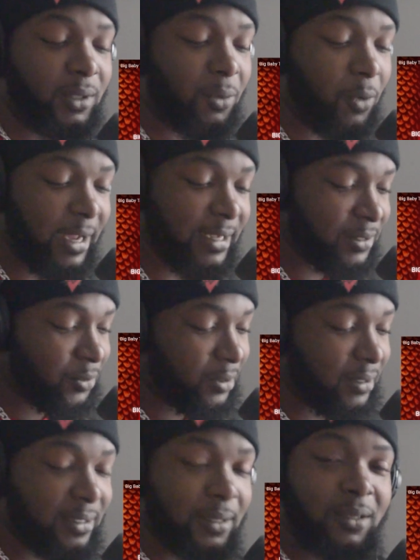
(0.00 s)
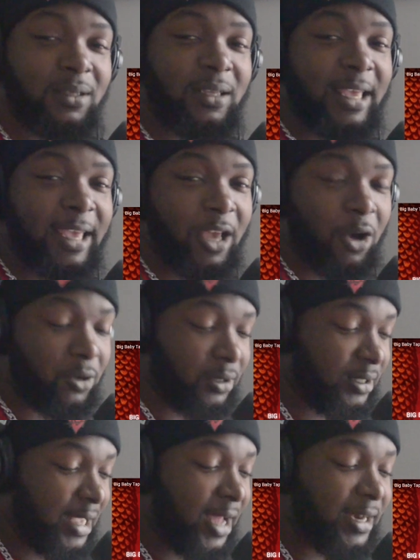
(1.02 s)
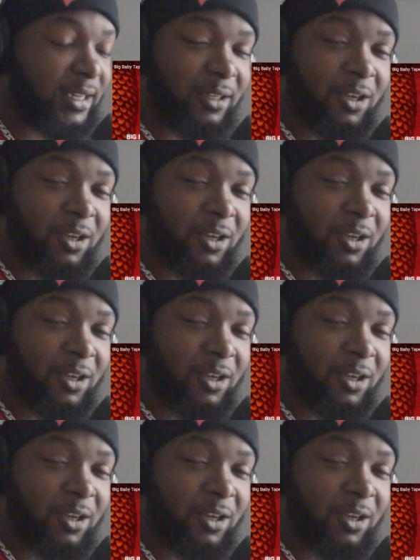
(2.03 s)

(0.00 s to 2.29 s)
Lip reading: Hey, yo, y'all need